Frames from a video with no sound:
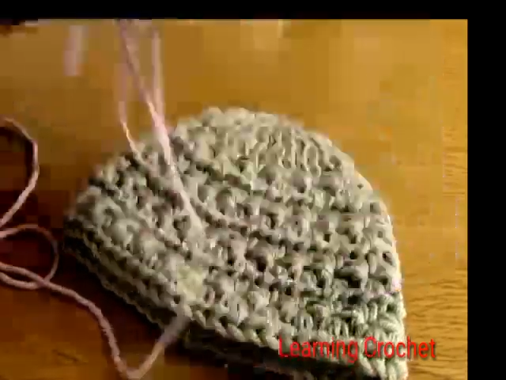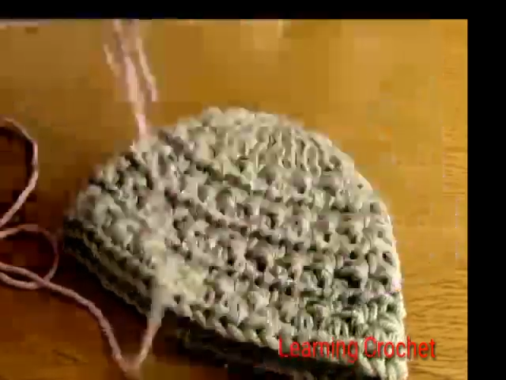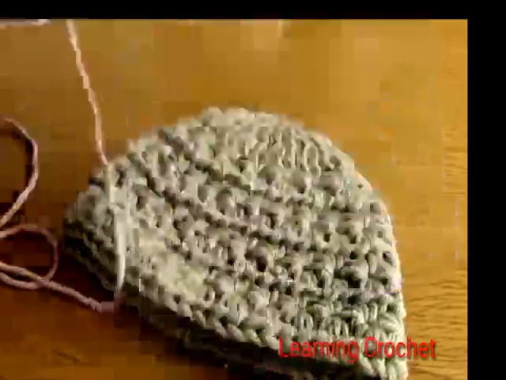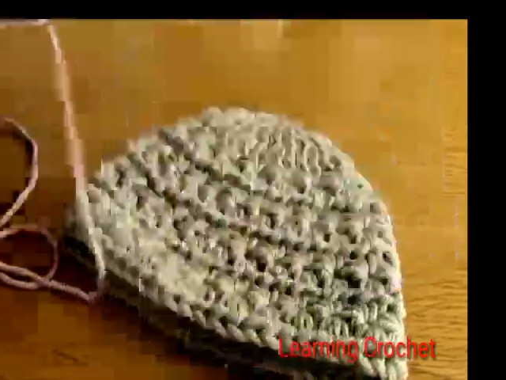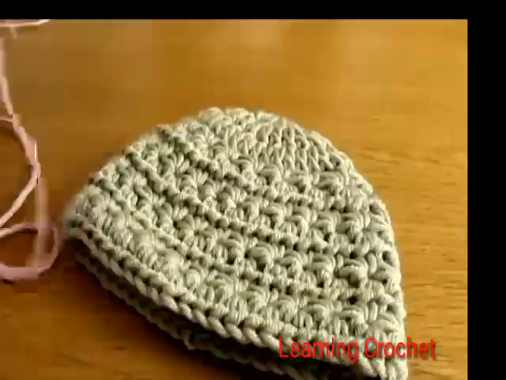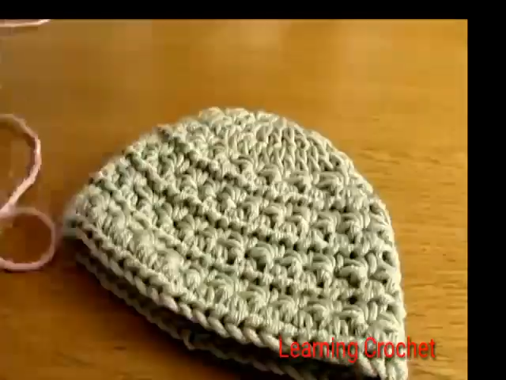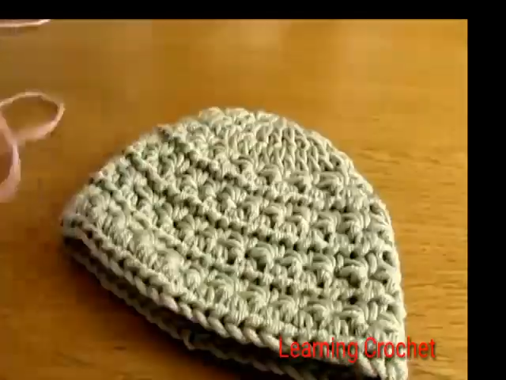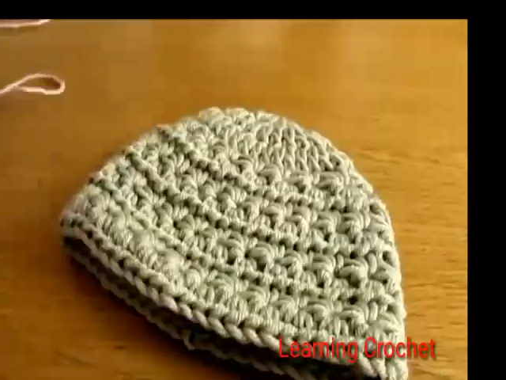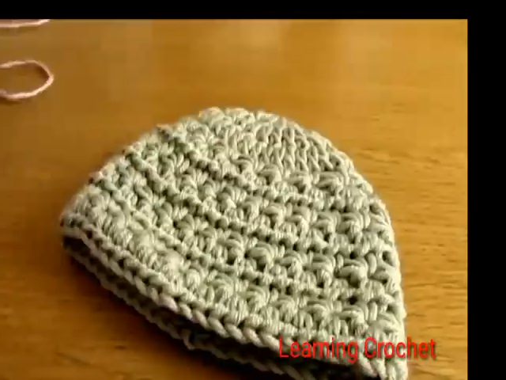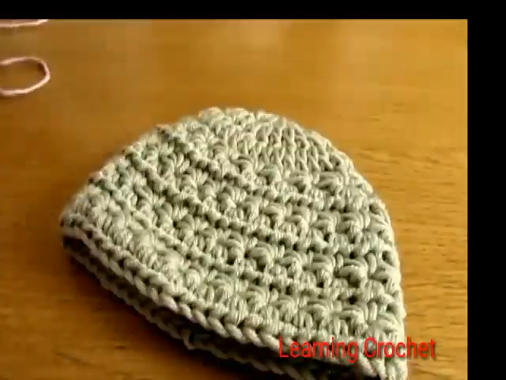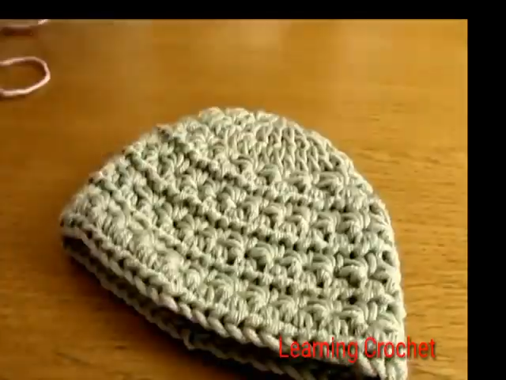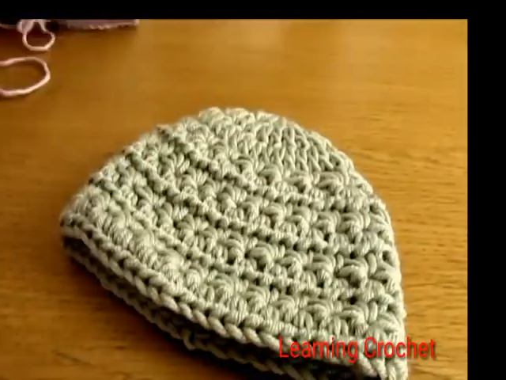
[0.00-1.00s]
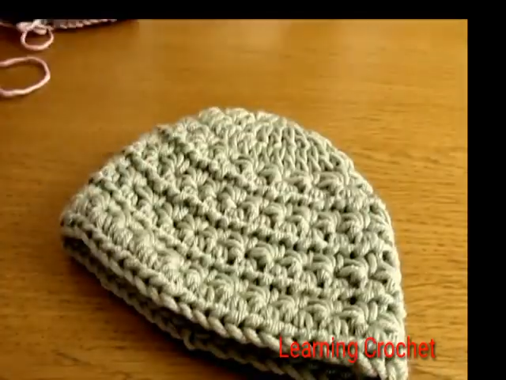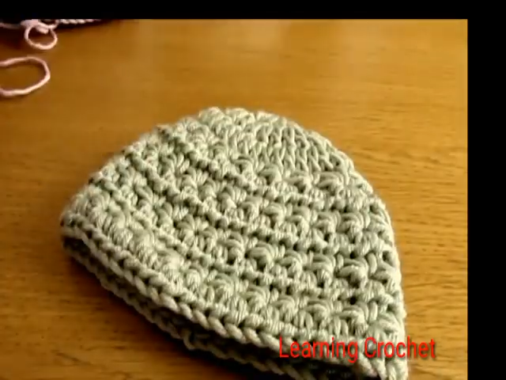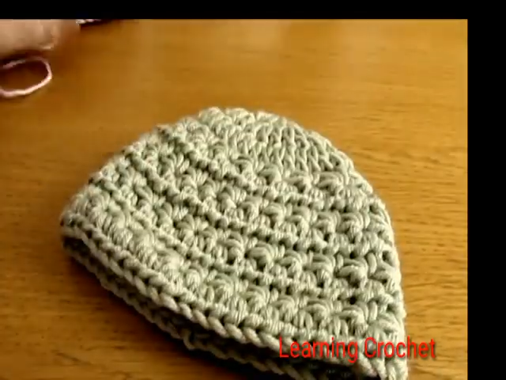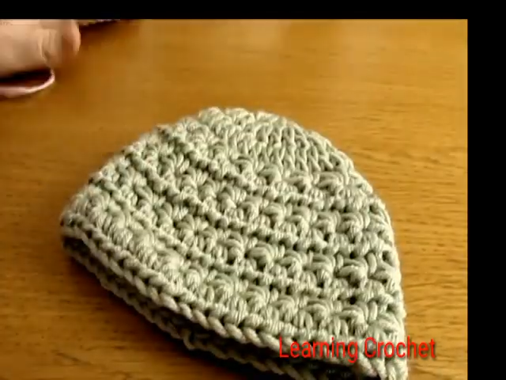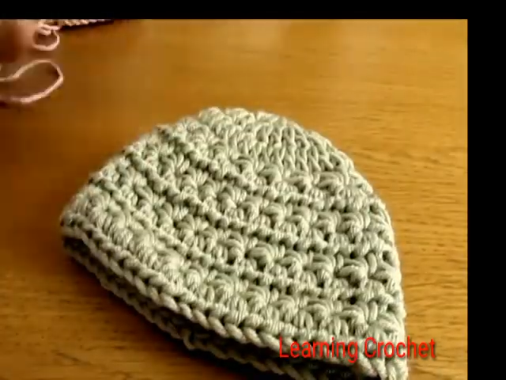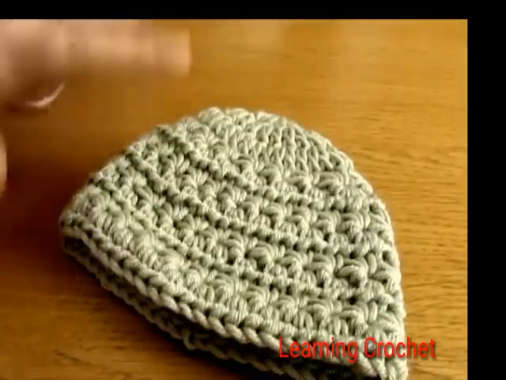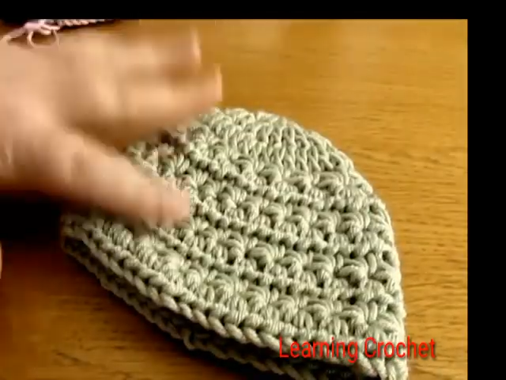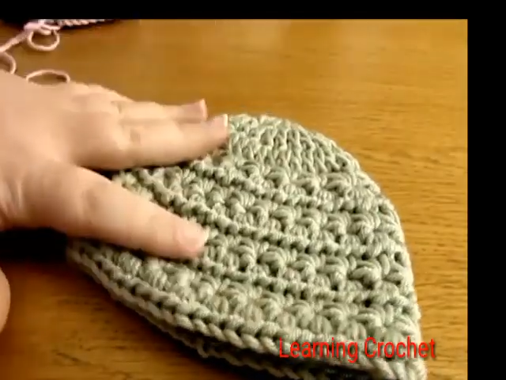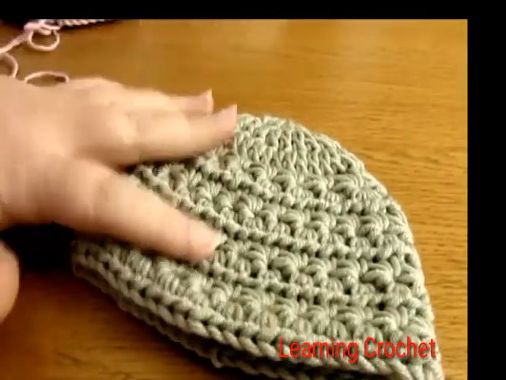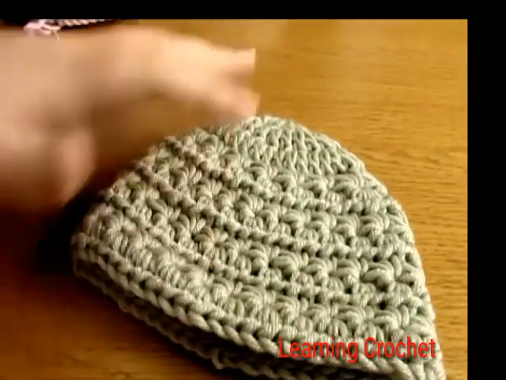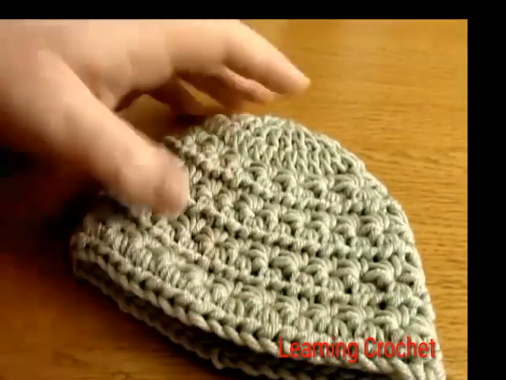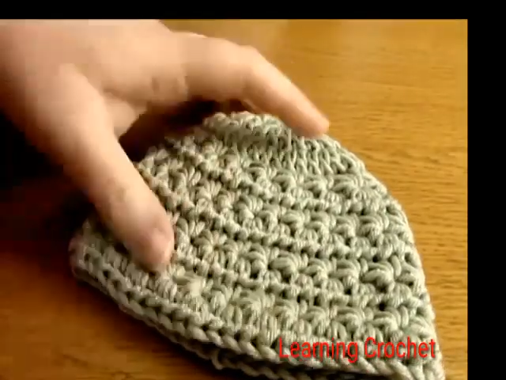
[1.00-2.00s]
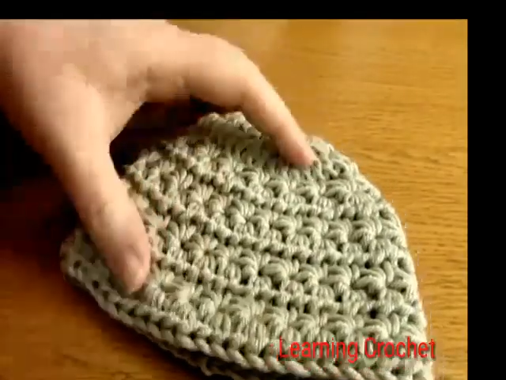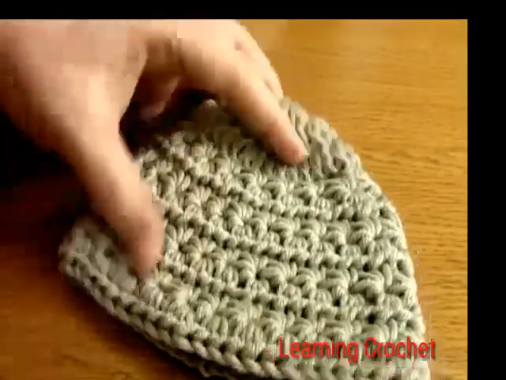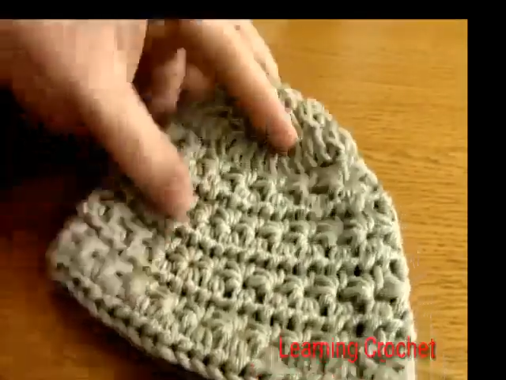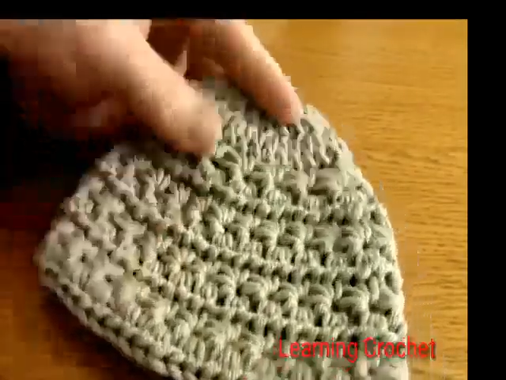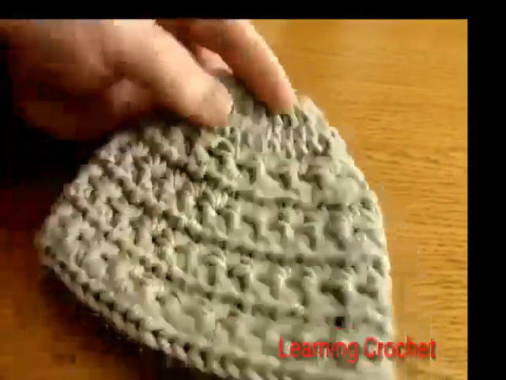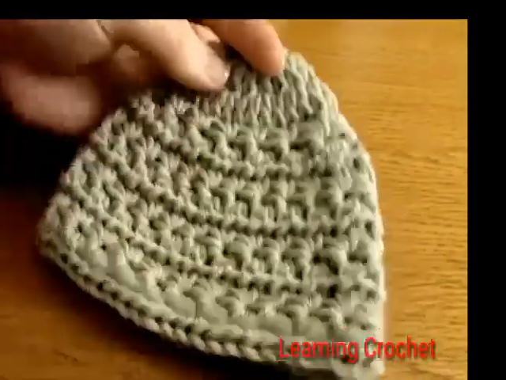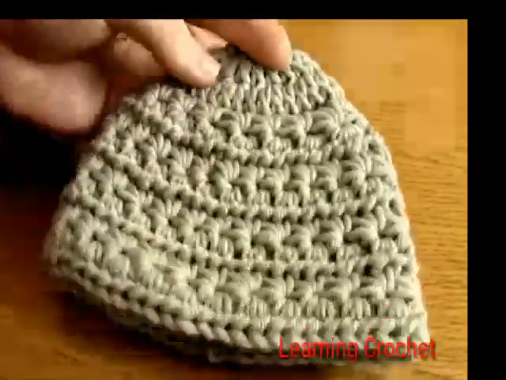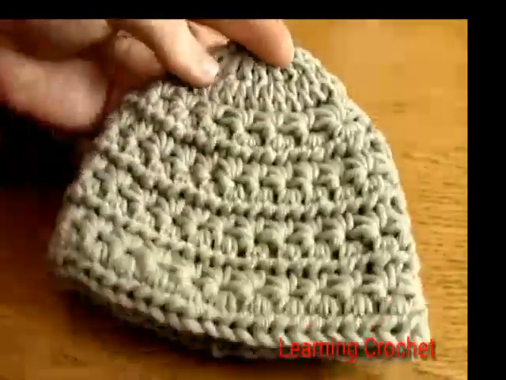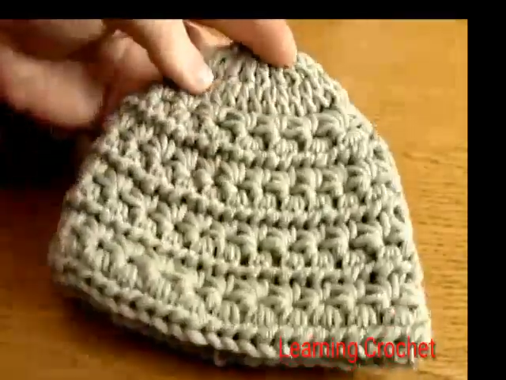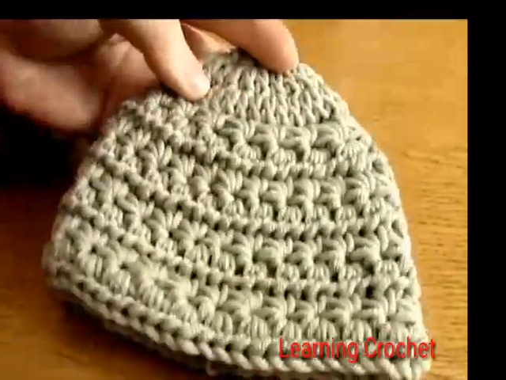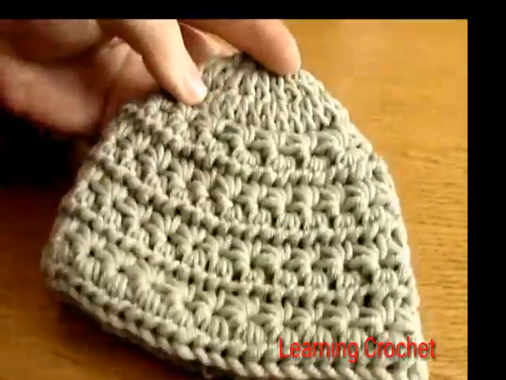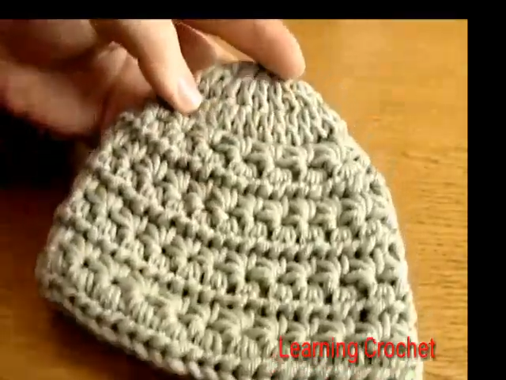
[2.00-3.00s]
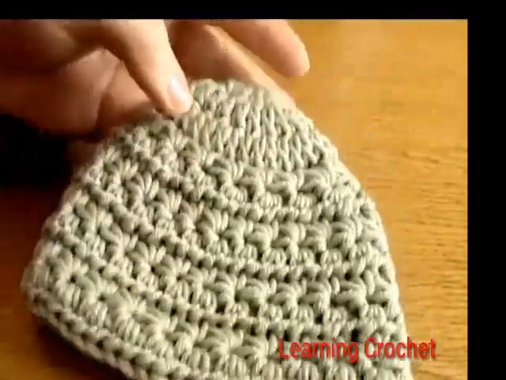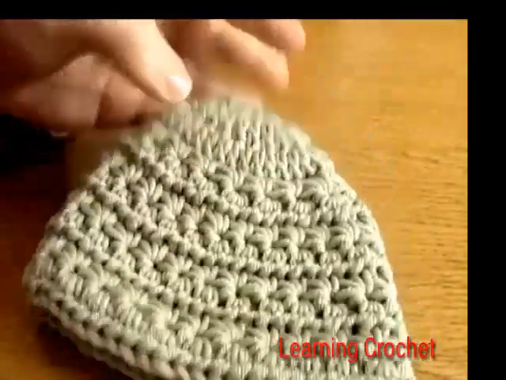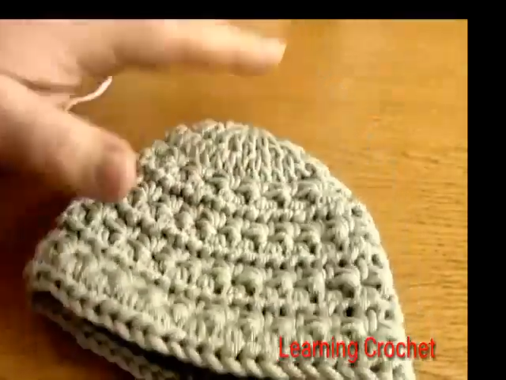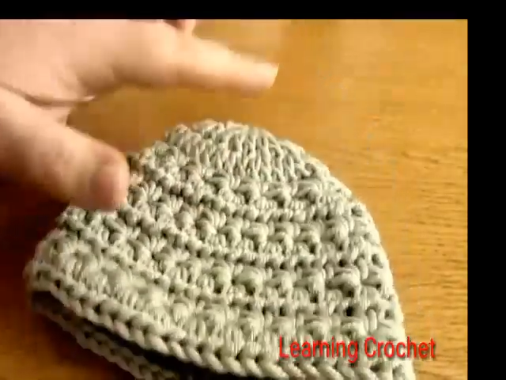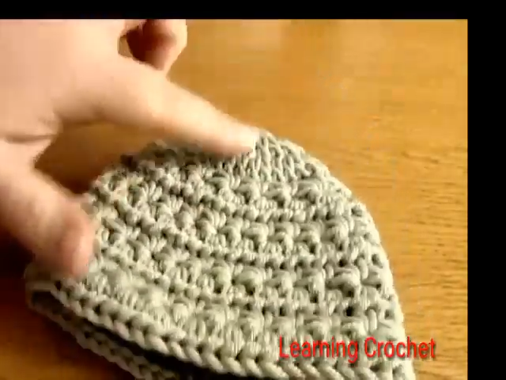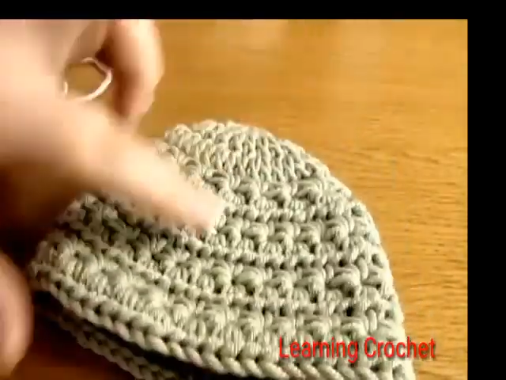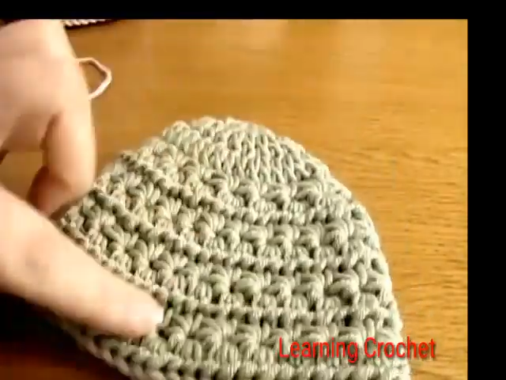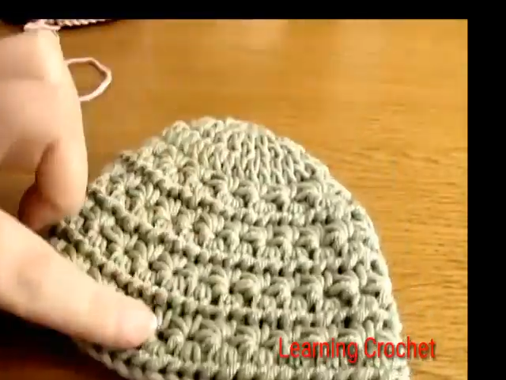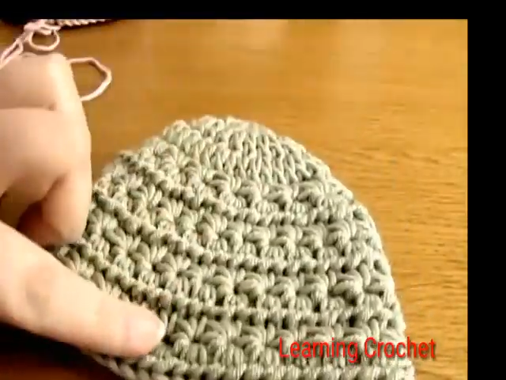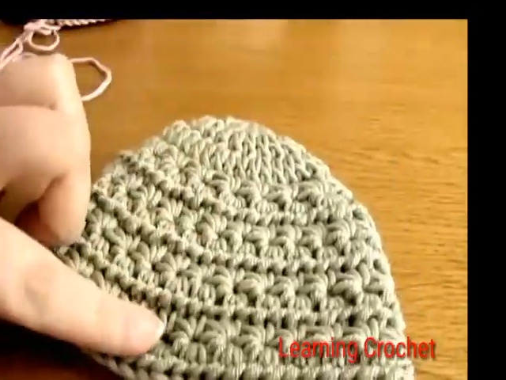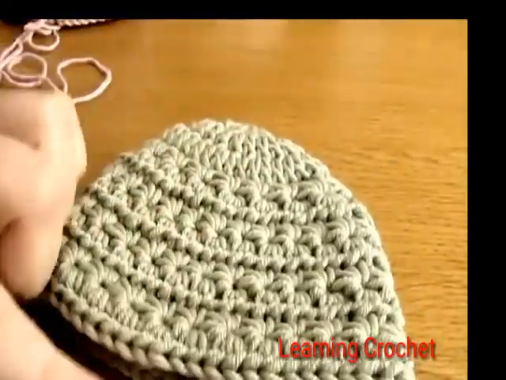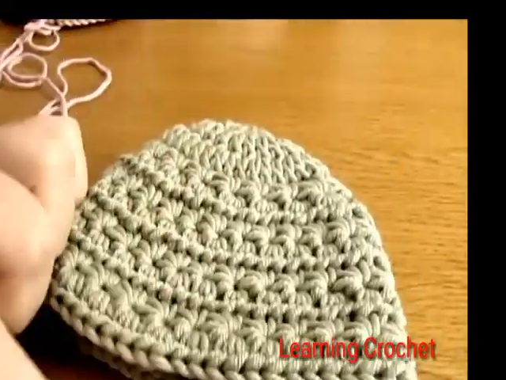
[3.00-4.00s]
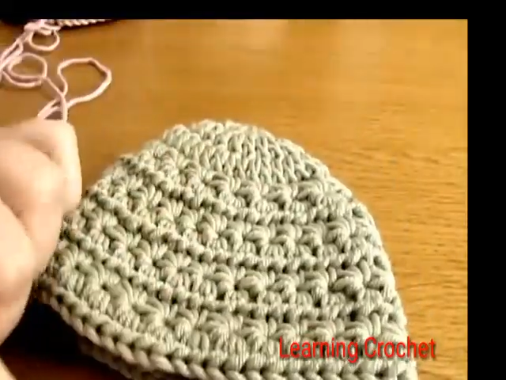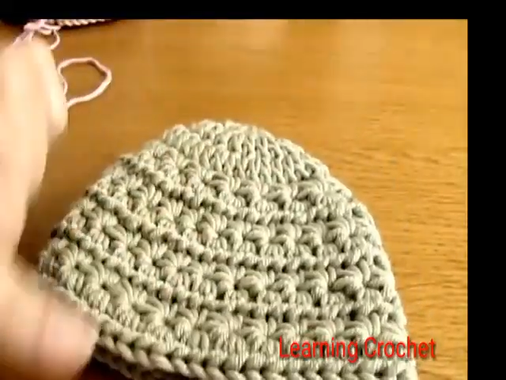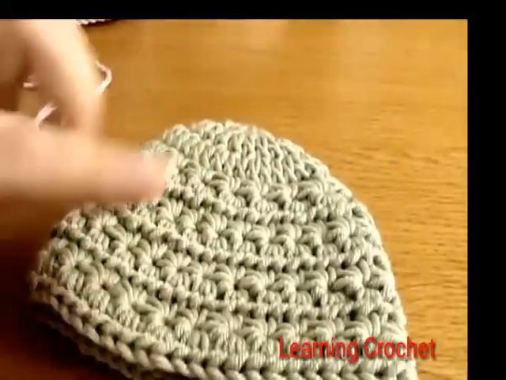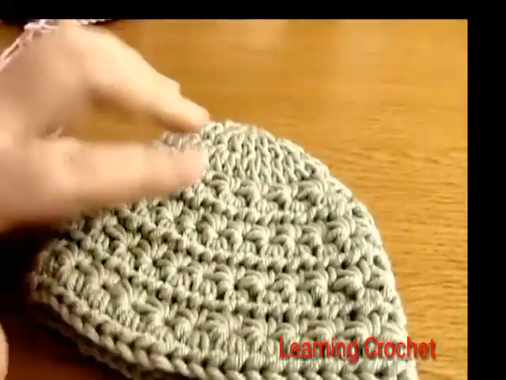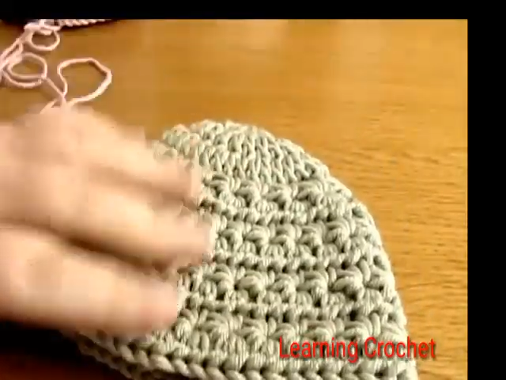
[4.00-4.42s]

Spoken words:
No face is visible, so there are no lips to read.